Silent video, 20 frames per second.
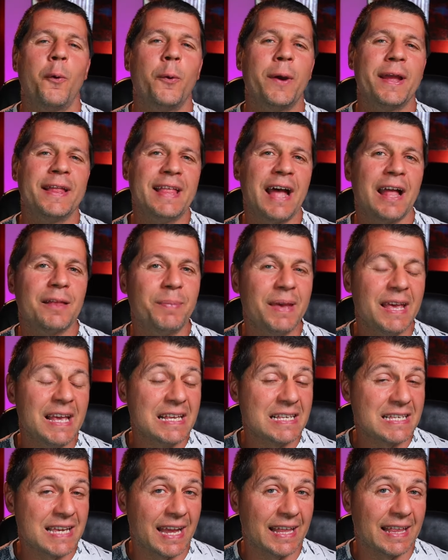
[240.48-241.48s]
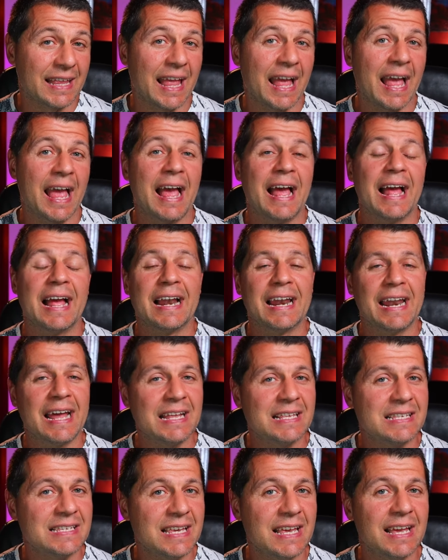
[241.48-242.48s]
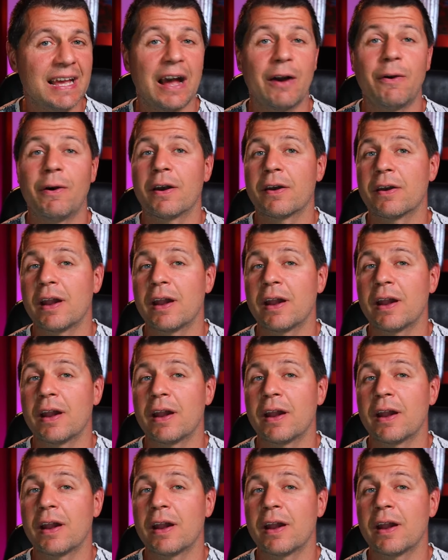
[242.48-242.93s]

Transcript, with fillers: With that being said, uh, let's see how a